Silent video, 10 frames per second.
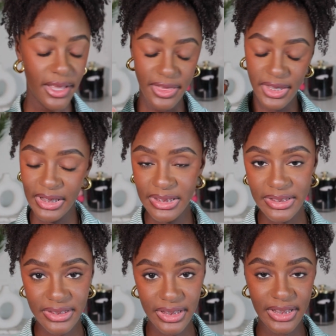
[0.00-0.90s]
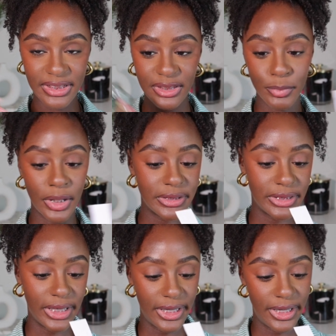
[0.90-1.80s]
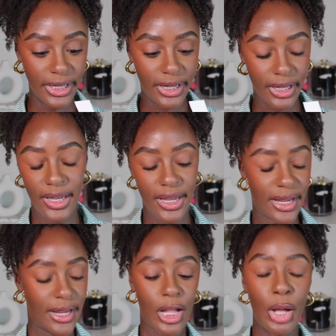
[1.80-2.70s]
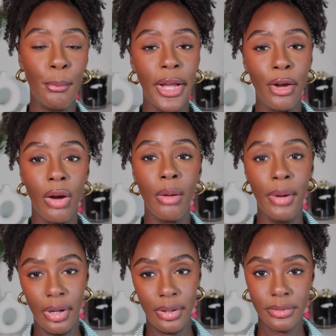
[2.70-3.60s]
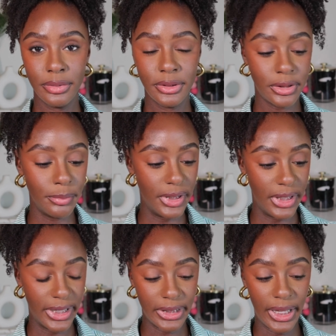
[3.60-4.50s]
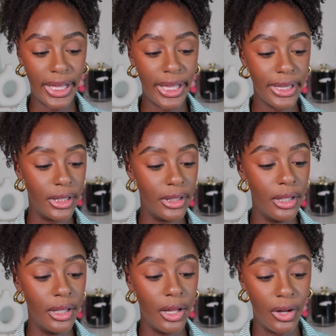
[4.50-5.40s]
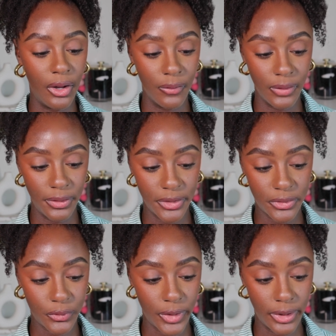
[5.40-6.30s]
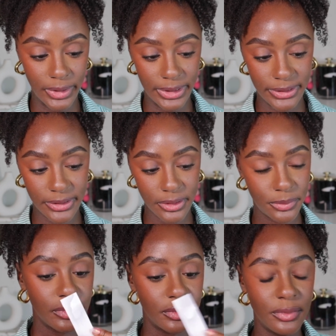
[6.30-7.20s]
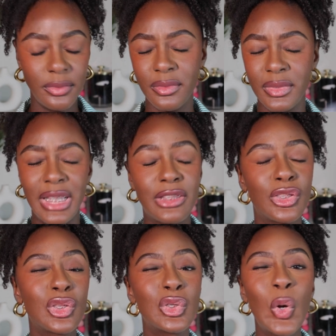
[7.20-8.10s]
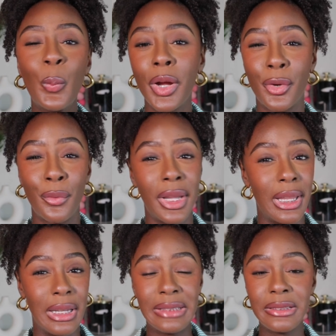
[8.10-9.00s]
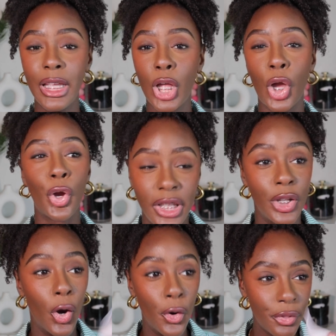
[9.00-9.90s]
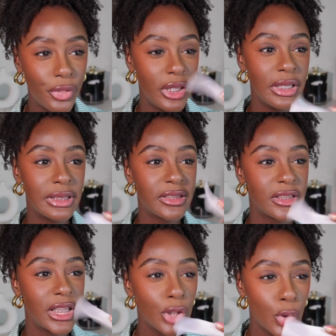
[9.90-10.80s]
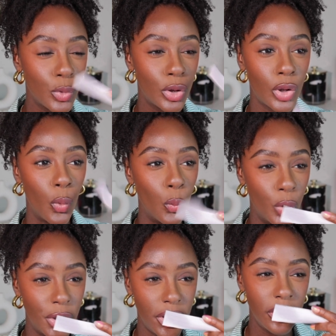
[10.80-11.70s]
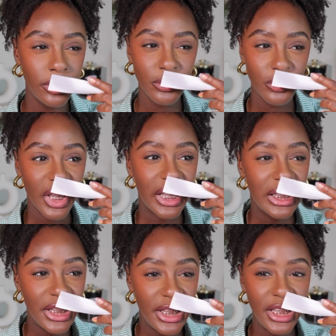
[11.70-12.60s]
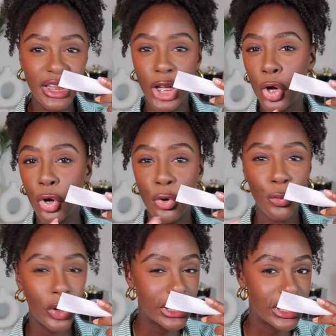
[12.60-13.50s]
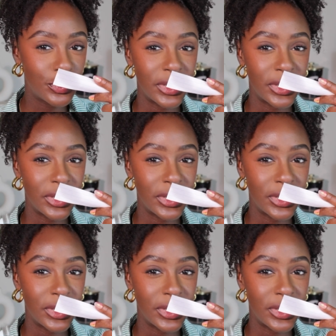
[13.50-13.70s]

This smells like my grandma to me, and I love this fragrance. It's super green. It's like an earthy, cedarwood, woody, clean, crisp